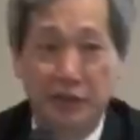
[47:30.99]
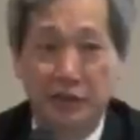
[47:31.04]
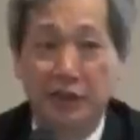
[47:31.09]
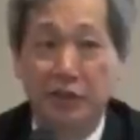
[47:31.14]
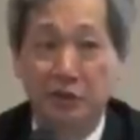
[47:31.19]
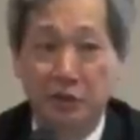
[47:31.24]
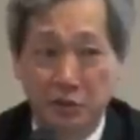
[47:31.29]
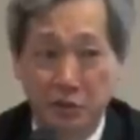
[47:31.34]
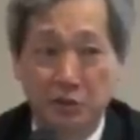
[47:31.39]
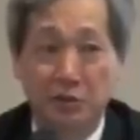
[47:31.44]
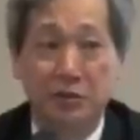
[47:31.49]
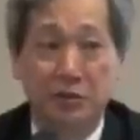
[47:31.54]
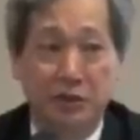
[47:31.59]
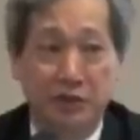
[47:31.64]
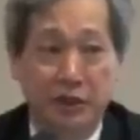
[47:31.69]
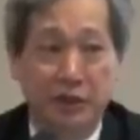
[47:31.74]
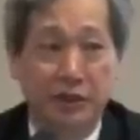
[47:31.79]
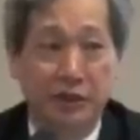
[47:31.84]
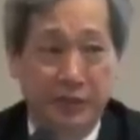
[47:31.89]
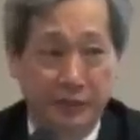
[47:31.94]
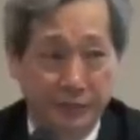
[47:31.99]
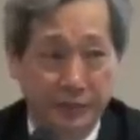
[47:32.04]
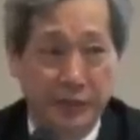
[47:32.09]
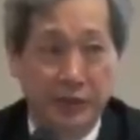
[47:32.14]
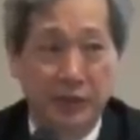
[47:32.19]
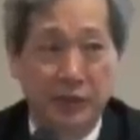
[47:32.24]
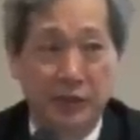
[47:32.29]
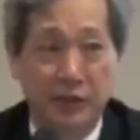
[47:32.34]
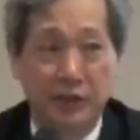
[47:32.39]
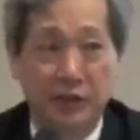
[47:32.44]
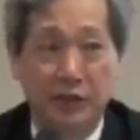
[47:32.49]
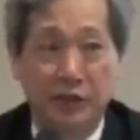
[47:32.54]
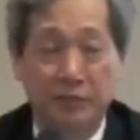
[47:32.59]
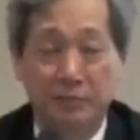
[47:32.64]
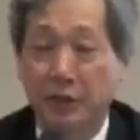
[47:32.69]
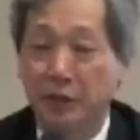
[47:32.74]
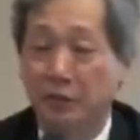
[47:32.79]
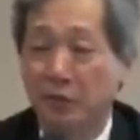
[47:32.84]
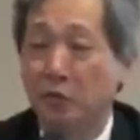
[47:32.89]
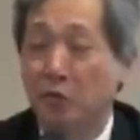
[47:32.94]
That includes China,
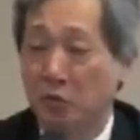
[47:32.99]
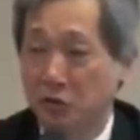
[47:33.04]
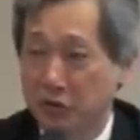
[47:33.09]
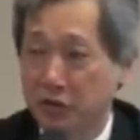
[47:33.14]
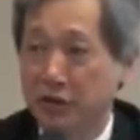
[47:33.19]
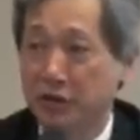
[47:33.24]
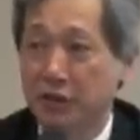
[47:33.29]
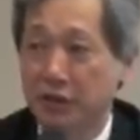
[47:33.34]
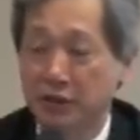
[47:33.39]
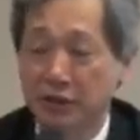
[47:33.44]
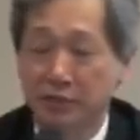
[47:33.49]
uh, but of course,